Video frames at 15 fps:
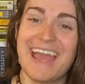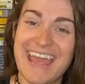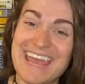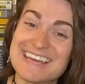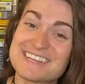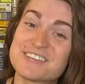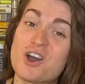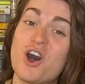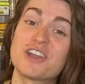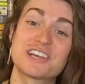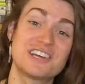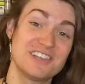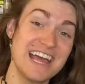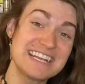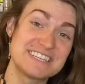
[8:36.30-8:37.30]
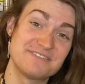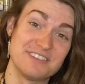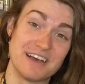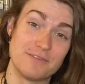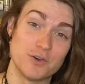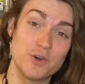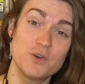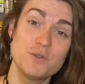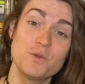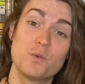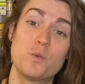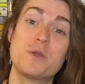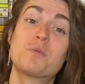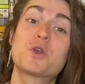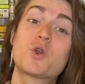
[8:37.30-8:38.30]
And on a collective level,
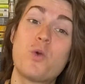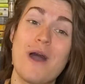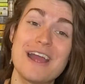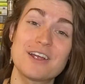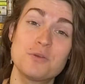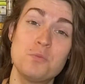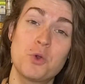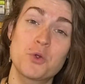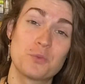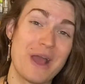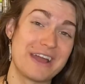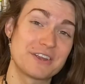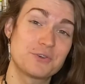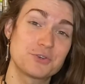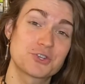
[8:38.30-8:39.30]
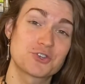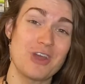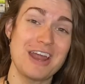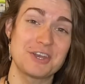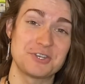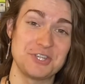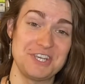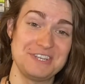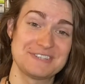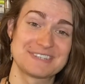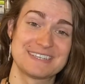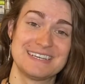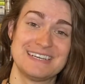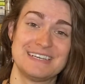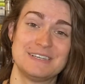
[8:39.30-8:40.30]
we require more radical
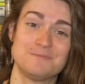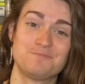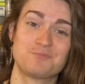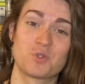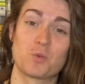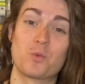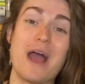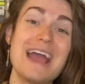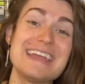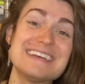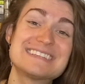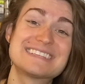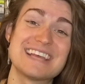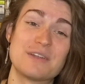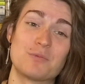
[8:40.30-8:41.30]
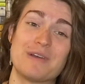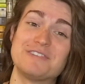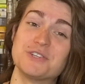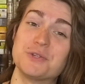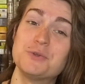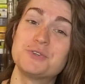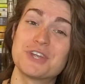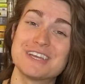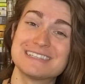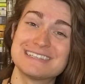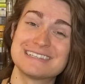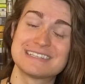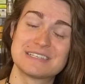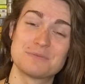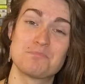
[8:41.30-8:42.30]
strategies. Riots and
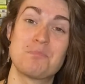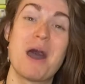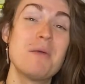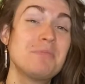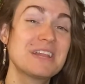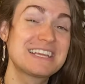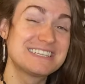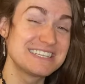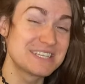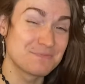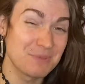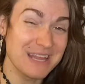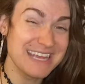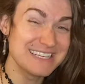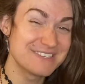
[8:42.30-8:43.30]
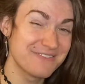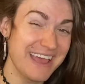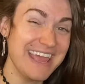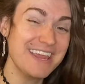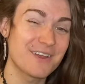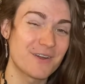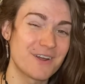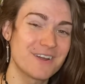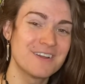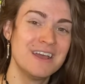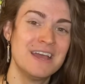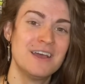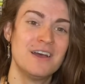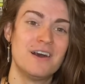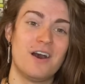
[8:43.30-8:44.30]
revolutions, public displays of anger,
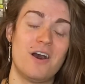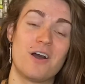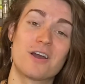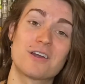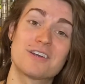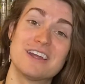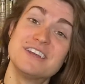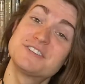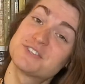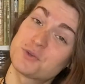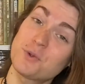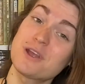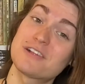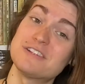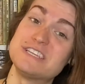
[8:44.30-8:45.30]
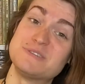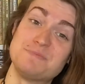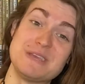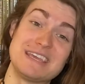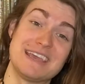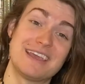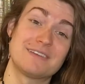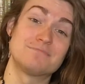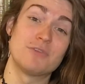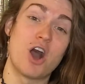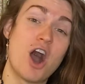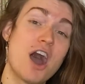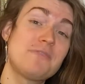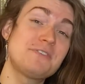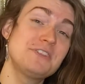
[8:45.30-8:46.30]
are, historically speaking,
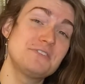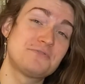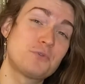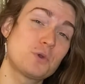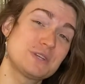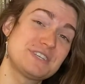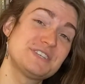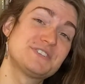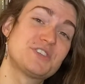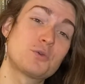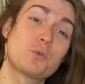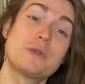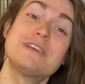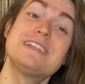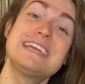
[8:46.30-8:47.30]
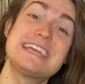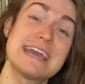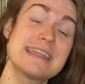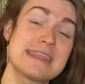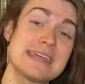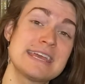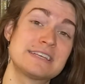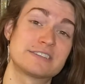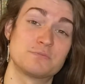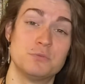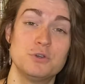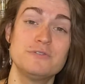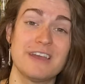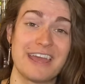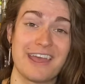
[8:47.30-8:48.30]
often the forces that really get things
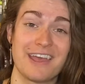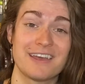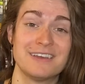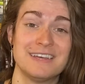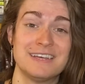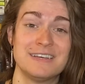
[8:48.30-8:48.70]
moving.